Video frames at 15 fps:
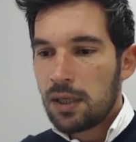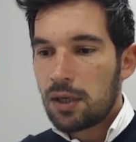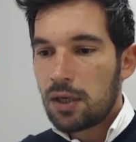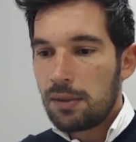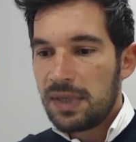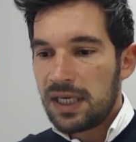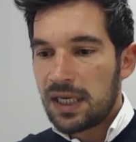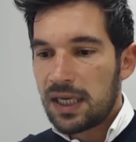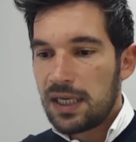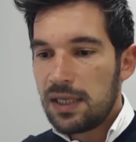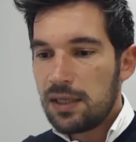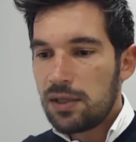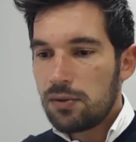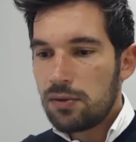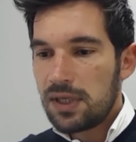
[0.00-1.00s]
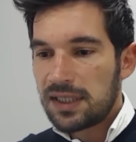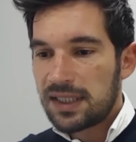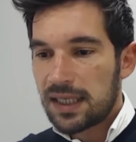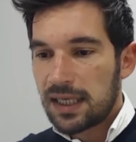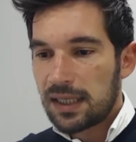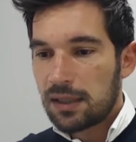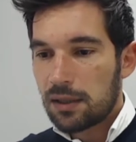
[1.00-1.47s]
coming into the
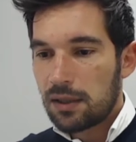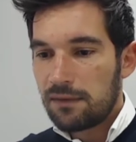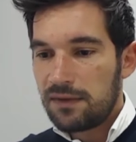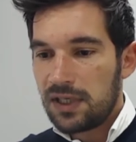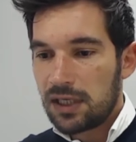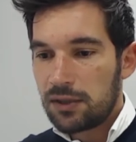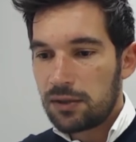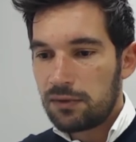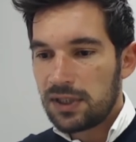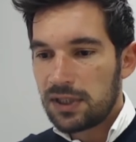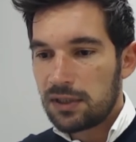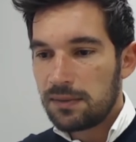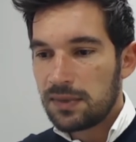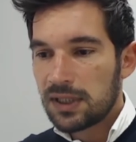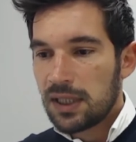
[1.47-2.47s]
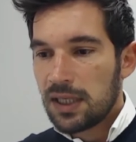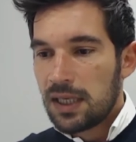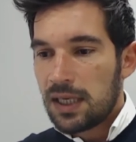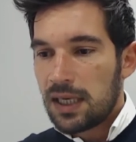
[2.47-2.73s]
sac of the aneurysms